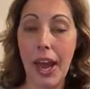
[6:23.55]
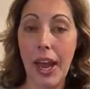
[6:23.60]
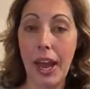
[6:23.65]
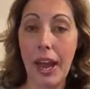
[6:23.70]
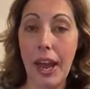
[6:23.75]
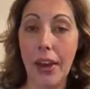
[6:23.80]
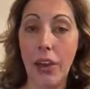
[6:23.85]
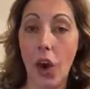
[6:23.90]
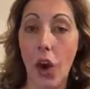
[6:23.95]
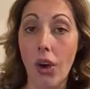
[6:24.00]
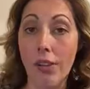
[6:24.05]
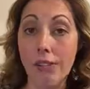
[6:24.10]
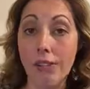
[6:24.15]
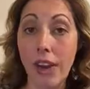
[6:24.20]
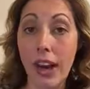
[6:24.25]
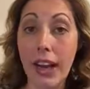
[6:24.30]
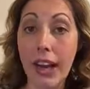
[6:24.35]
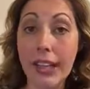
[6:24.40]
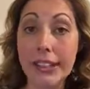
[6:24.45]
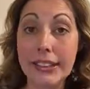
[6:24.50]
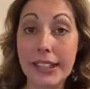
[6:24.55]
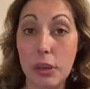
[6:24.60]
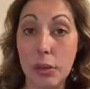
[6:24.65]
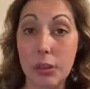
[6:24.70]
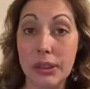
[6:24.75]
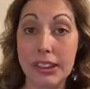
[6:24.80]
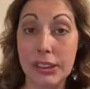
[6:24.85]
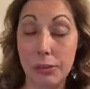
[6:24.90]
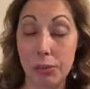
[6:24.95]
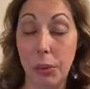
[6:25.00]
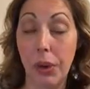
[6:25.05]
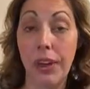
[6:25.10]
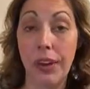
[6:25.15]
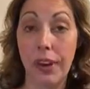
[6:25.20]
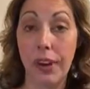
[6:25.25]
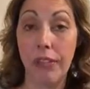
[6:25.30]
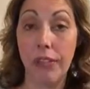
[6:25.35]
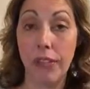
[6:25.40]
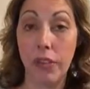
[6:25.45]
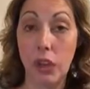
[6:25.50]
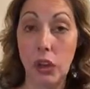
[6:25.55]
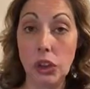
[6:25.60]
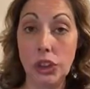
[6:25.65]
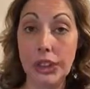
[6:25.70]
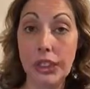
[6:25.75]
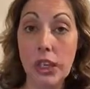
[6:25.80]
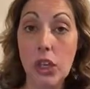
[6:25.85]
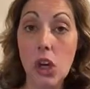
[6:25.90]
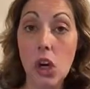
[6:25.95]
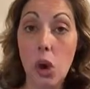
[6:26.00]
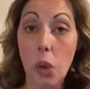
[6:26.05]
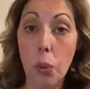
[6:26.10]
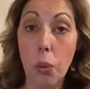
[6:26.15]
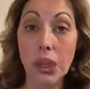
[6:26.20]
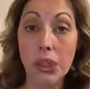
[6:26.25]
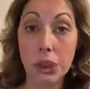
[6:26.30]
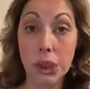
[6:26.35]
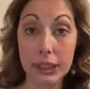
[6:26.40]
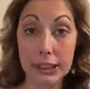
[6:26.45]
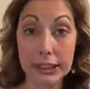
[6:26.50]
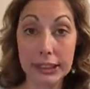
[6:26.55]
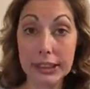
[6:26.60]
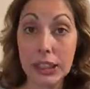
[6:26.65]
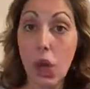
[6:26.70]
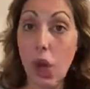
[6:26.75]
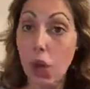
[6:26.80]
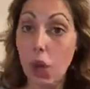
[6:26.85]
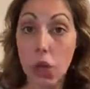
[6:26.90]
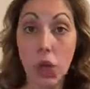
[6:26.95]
And on Fridays it was sprint intervals, which is,